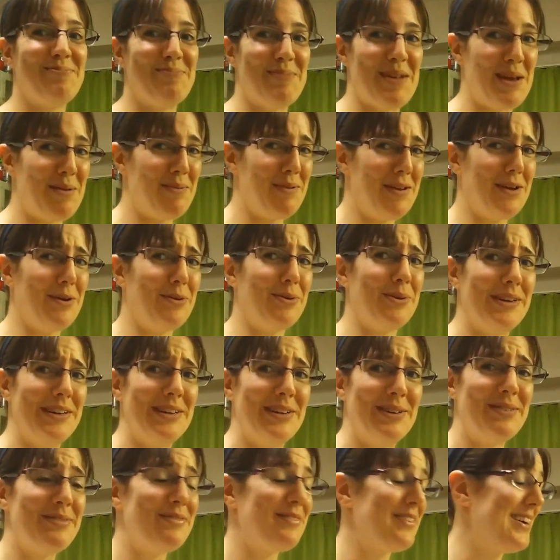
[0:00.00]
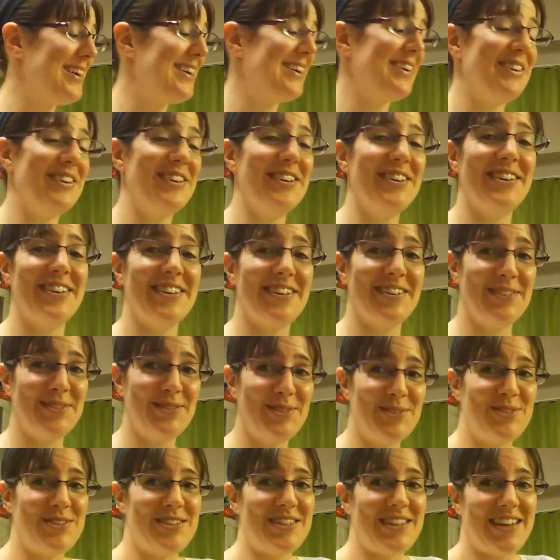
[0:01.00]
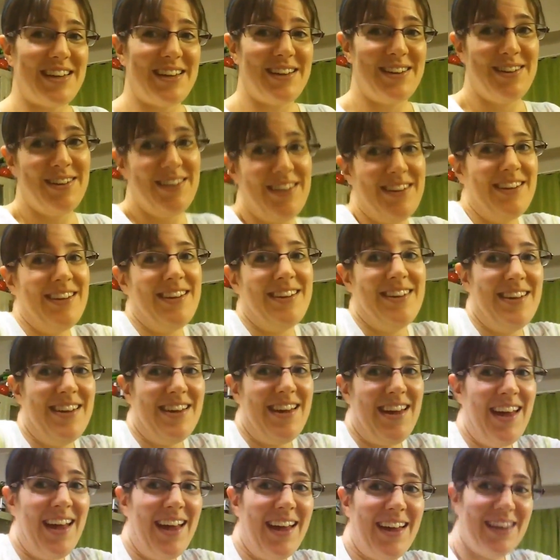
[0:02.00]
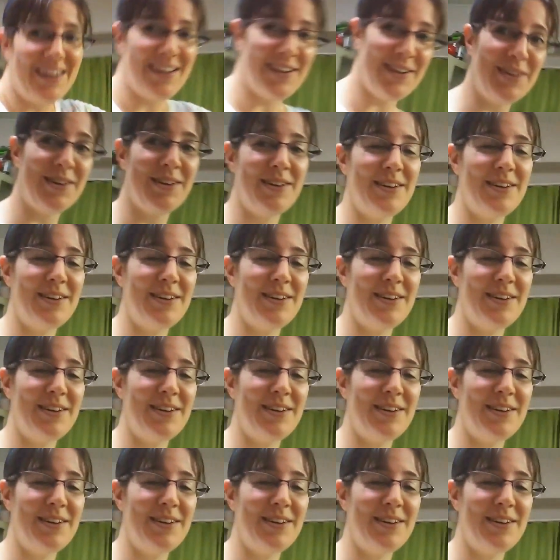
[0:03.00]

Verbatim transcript: maybe a one-off, I don't know. We'll see. Hey.